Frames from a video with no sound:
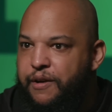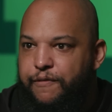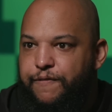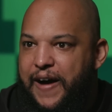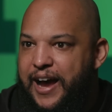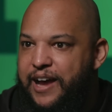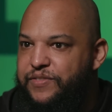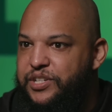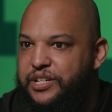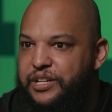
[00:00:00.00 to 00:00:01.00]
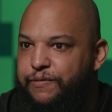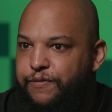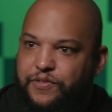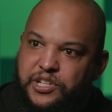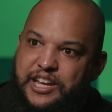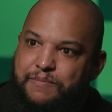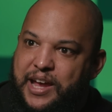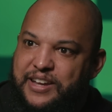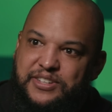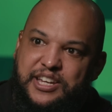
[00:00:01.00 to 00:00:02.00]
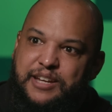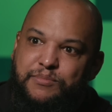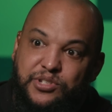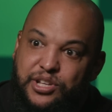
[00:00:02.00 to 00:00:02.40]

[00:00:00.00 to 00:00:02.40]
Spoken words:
5 to 15 man teams